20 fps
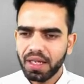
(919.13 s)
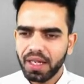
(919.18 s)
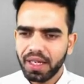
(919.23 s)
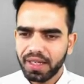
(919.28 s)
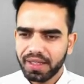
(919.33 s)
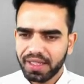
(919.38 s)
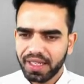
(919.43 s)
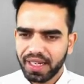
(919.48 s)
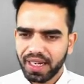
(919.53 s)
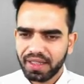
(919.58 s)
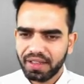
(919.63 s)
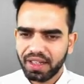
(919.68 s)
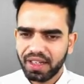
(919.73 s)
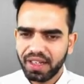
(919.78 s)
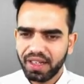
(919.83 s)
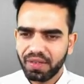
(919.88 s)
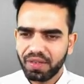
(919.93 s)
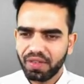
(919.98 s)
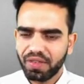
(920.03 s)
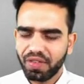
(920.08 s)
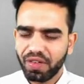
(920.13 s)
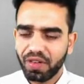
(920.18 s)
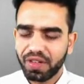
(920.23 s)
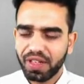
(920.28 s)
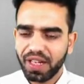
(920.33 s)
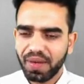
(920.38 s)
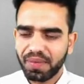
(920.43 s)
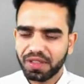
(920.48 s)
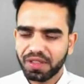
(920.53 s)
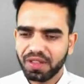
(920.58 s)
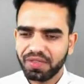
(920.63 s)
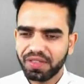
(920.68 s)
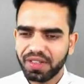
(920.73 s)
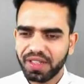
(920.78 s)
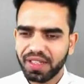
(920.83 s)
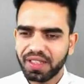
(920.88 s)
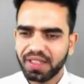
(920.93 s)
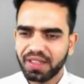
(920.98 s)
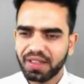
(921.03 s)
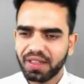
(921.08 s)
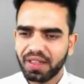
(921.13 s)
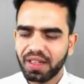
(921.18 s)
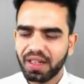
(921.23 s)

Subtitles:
There are four types of teeth